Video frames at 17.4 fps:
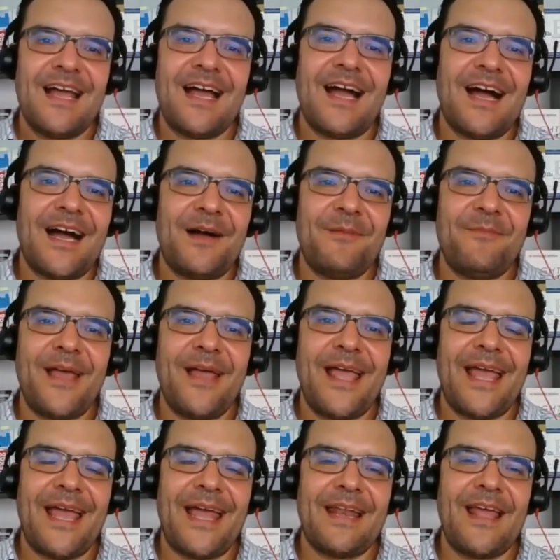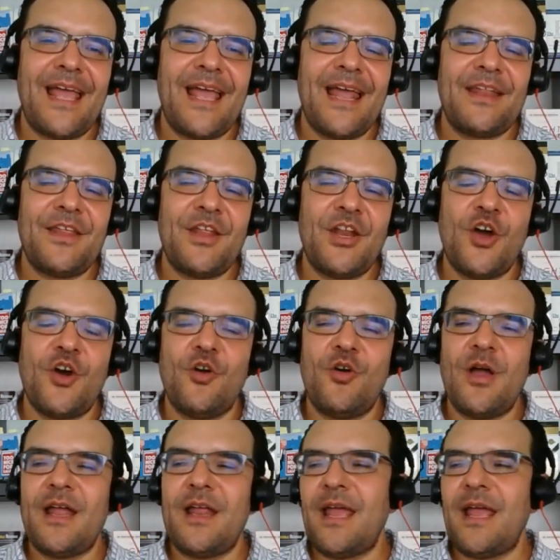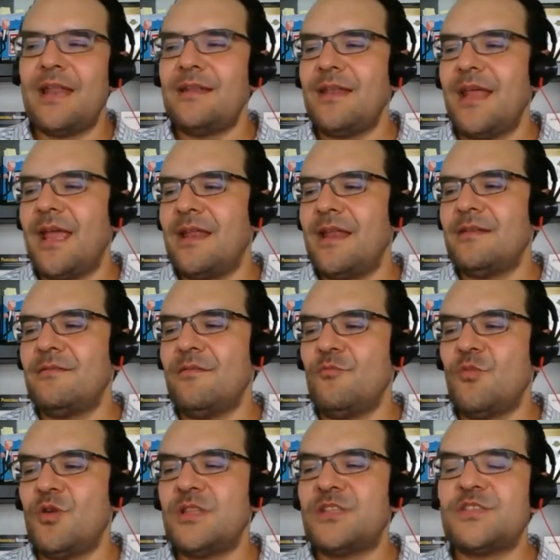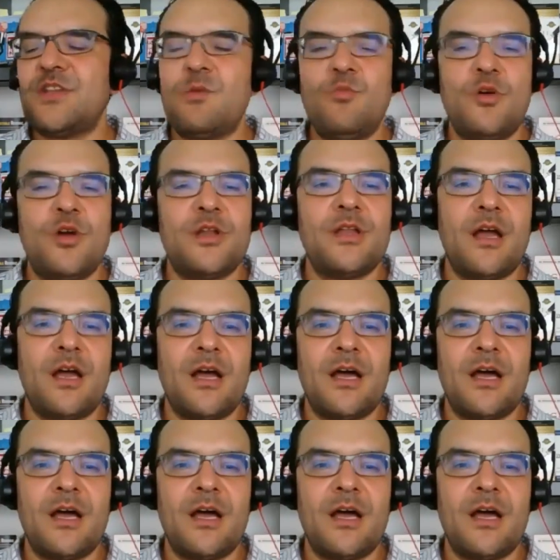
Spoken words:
And you know, and when someone